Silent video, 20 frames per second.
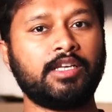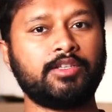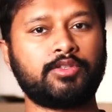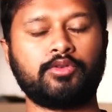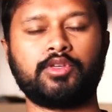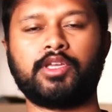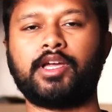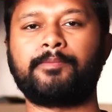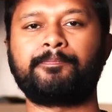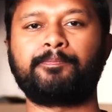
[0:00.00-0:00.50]

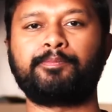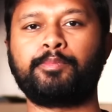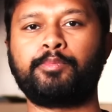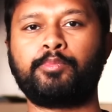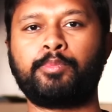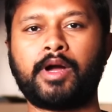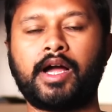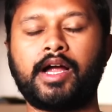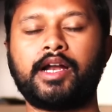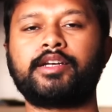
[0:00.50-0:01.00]
so yeah,
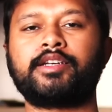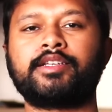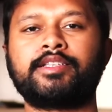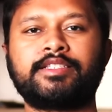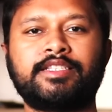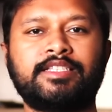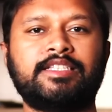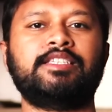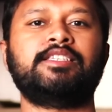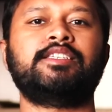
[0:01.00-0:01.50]
part
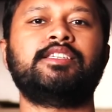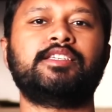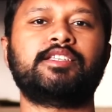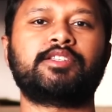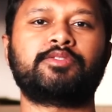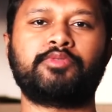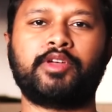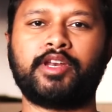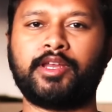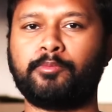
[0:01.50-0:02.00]
C
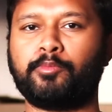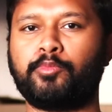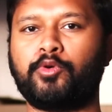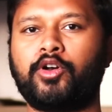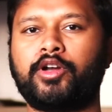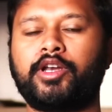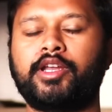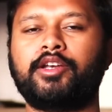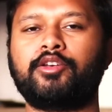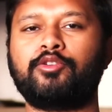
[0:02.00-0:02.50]
is very
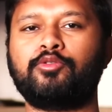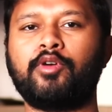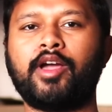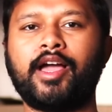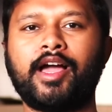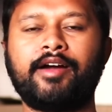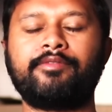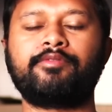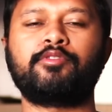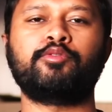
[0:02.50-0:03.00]
important. You
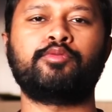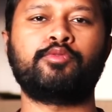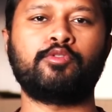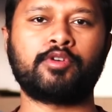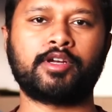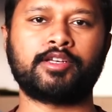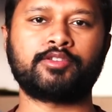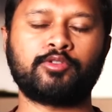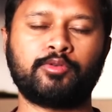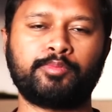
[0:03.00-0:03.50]
have to
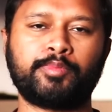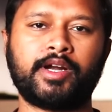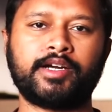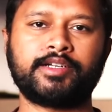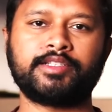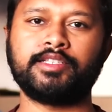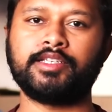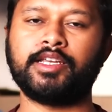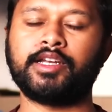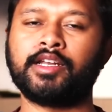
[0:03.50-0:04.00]
focus on
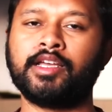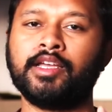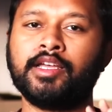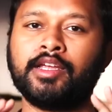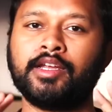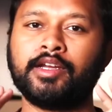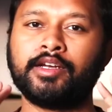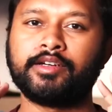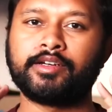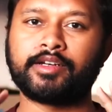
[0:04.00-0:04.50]
part C and
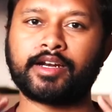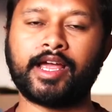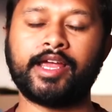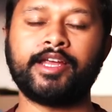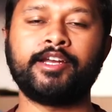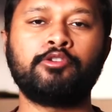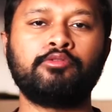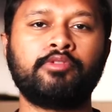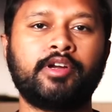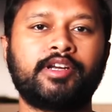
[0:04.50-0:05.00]

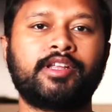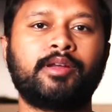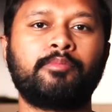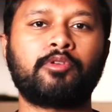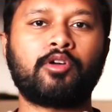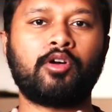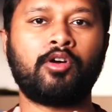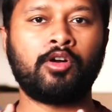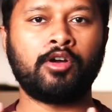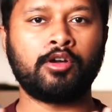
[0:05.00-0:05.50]
try to
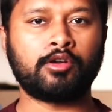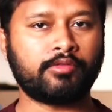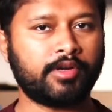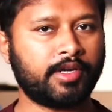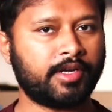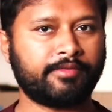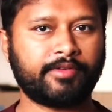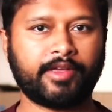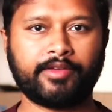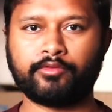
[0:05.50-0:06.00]
attempt all
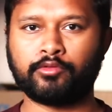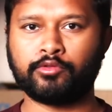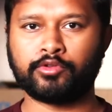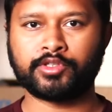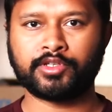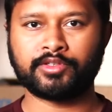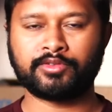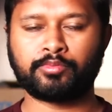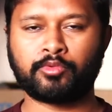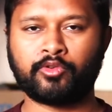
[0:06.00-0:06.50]
25
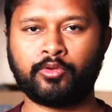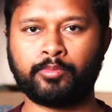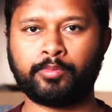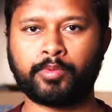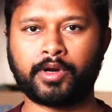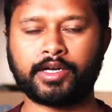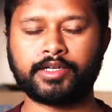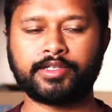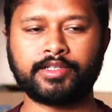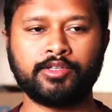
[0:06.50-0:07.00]
questions from
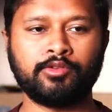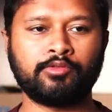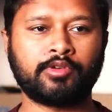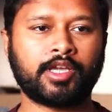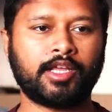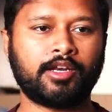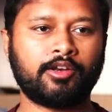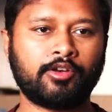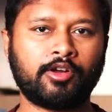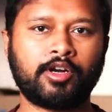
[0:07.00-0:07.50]
part C. You
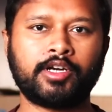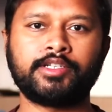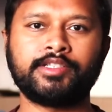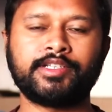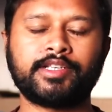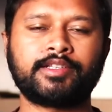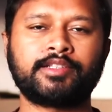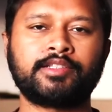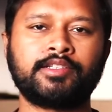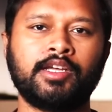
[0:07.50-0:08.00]
cannot
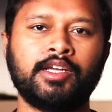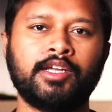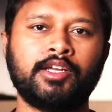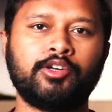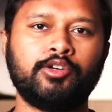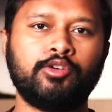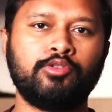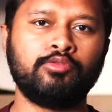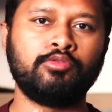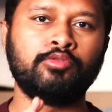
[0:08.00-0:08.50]
just
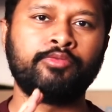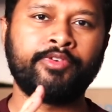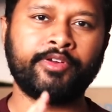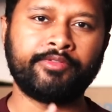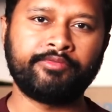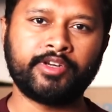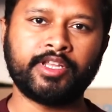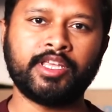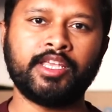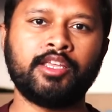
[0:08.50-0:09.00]
do
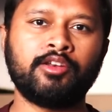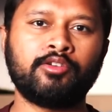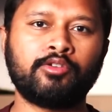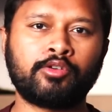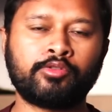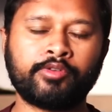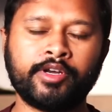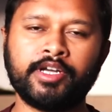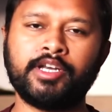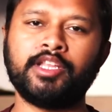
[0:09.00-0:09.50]
15 or
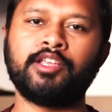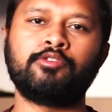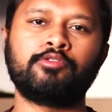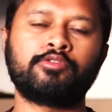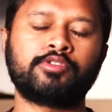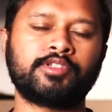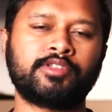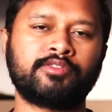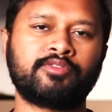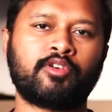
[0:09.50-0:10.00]
20 questions